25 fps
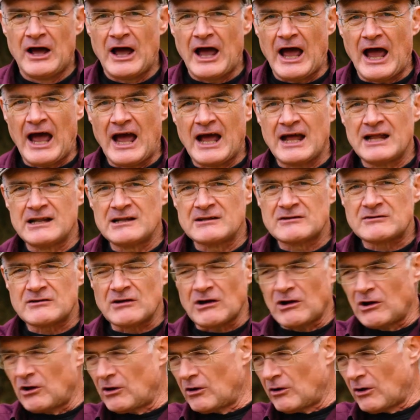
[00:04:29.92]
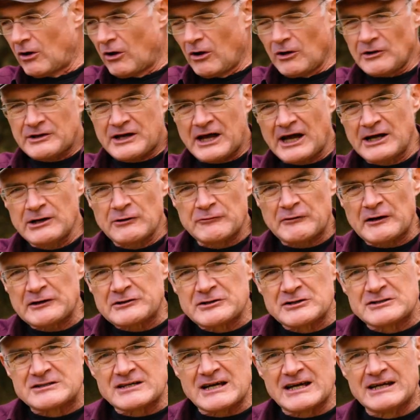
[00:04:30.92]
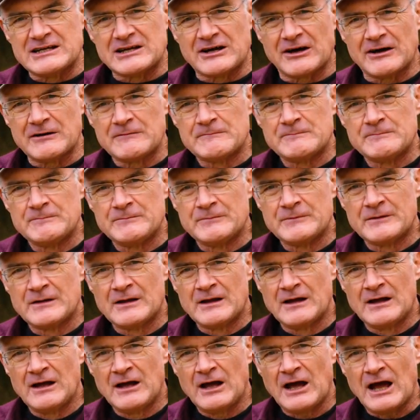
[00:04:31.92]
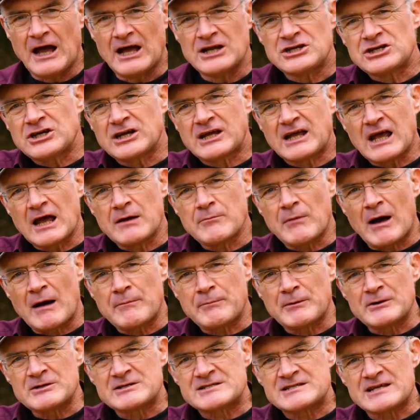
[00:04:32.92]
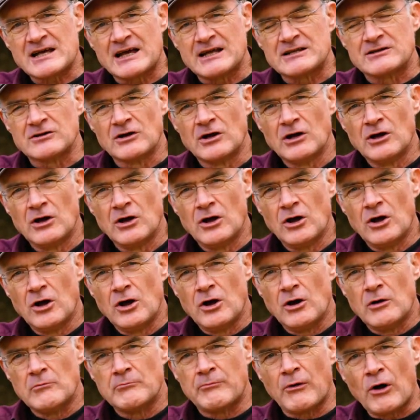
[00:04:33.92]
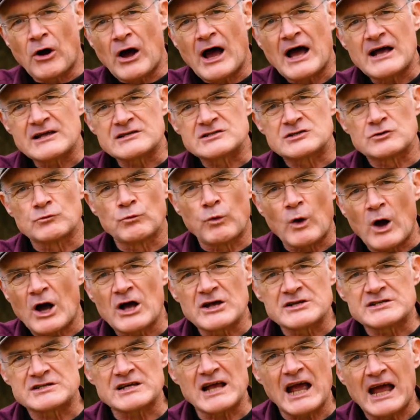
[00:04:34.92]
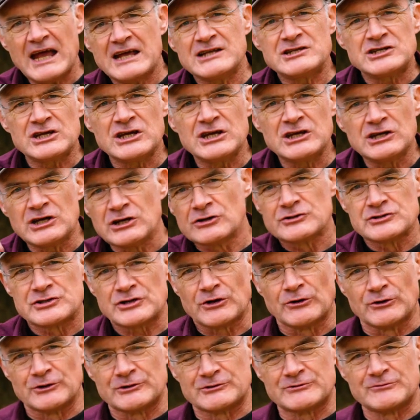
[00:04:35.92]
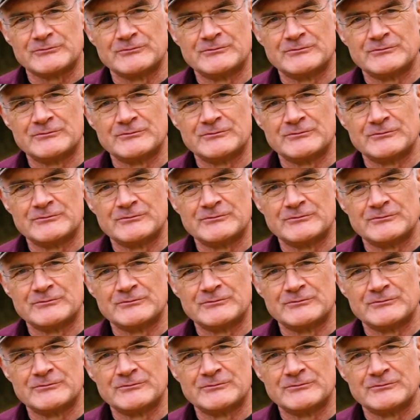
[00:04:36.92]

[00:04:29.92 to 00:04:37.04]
and all kind of other data. And she came up and said, Boaz was 80 years old.